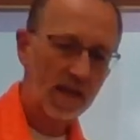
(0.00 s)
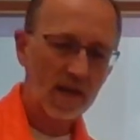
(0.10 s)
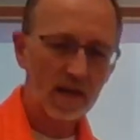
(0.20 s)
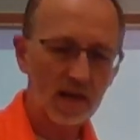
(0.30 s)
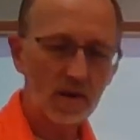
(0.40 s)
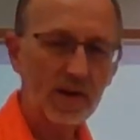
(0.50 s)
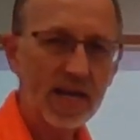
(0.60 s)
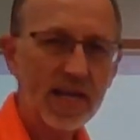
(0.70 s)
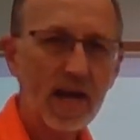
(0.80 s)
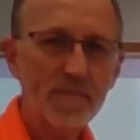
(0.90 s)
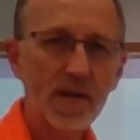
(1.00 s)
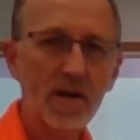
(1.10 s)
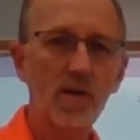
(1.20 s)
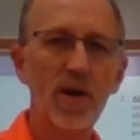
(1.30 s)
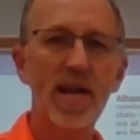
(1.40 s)
And already I'm
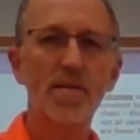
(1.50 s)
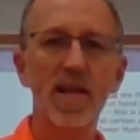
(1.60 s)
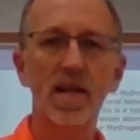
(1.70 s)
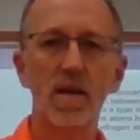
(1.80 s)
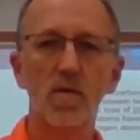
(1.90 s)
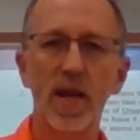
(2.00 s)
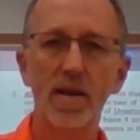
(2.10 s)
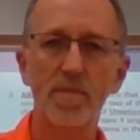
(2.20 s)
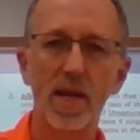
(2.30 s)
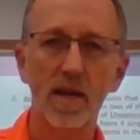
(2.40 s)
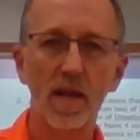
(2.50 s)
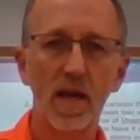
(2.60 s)
hearing, wait a minute.